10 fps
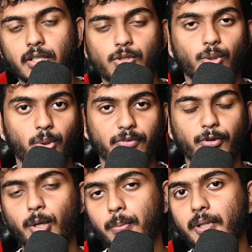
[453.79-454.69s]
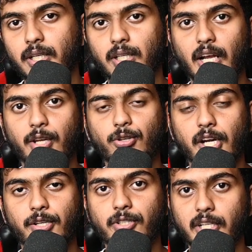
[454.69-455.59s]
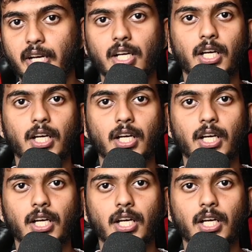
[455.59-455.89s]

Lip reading: So if you're a beginner and you're trying to trade,